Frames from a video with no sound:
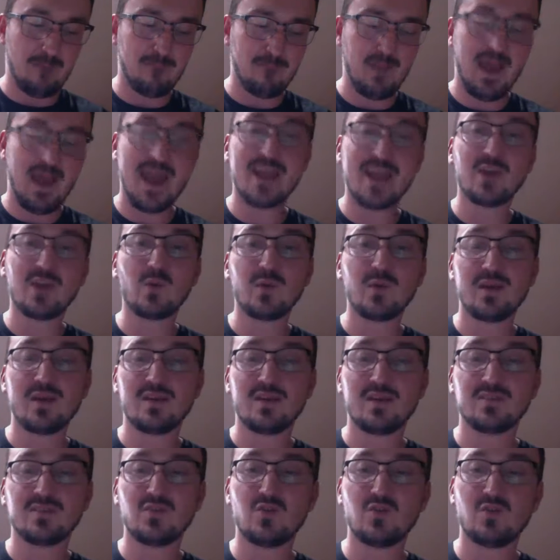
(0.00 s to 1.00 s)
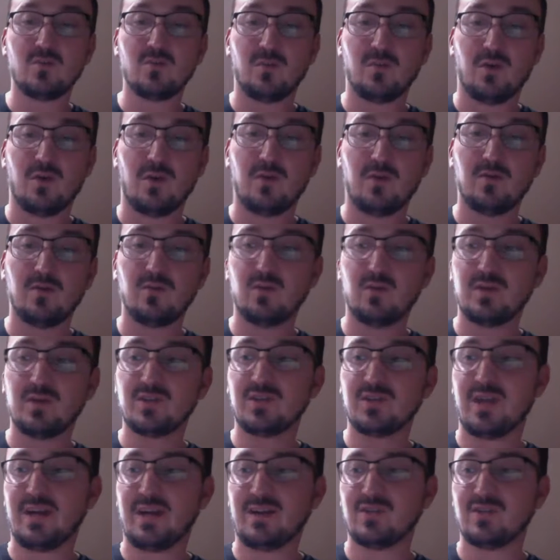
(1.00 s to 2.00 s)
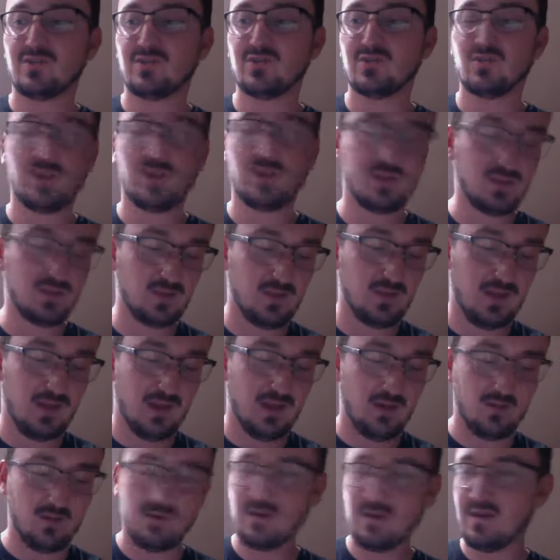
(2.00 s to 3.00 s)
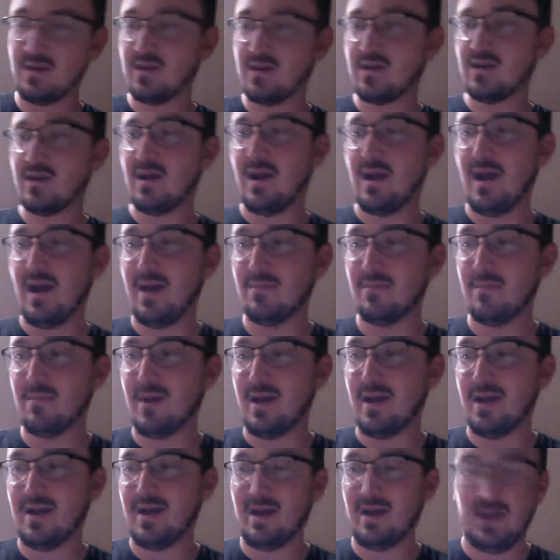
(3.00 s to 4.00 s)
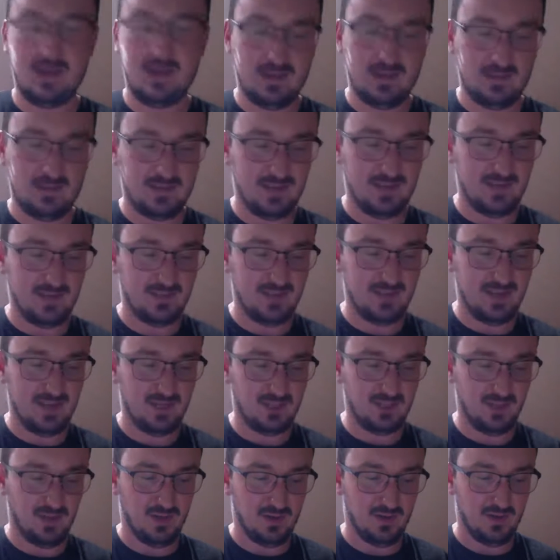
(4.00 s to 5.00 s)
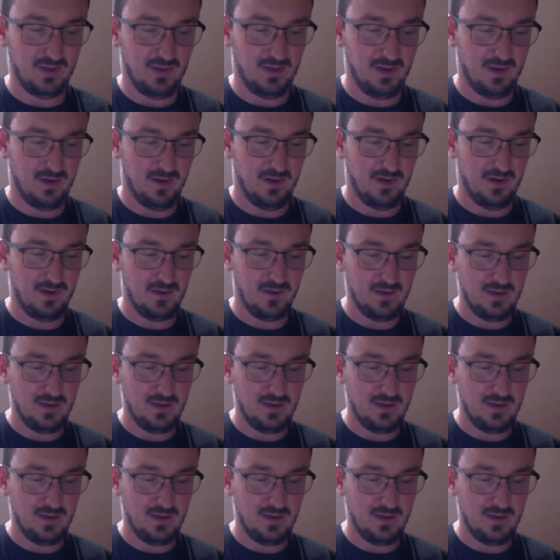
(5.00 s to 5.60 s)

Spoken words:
aqueous humor, which kind of drizzled out on my dissection here.